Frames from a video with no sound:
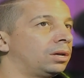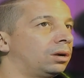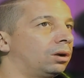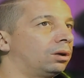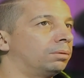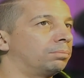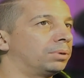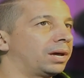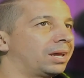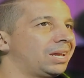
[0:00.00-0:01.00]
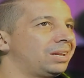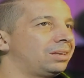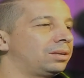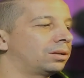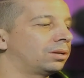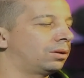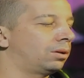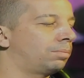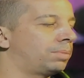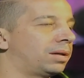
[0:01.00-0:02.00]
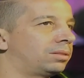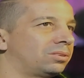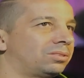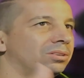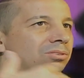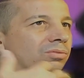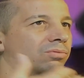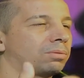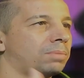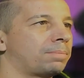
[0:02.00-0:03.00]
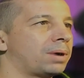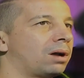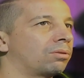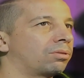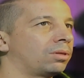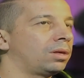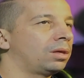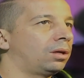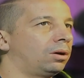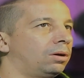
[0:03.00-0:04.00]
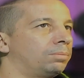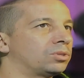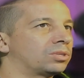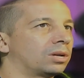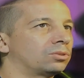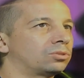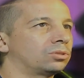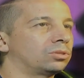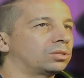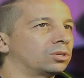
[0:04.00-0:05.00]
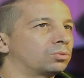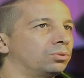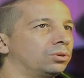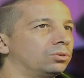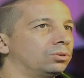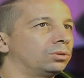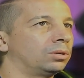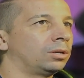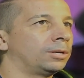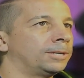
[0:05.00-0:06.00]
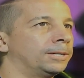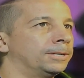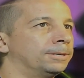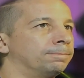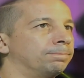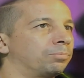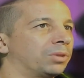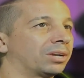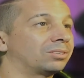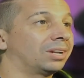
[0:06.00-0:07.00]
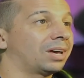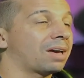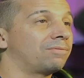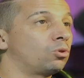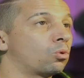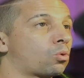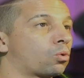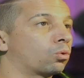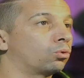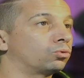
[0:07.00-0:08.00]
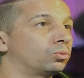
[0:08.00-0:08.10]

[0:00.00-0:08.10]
But at 80, about this distance from my mouth, it sounds pretty good. Like I said, I have no quarrels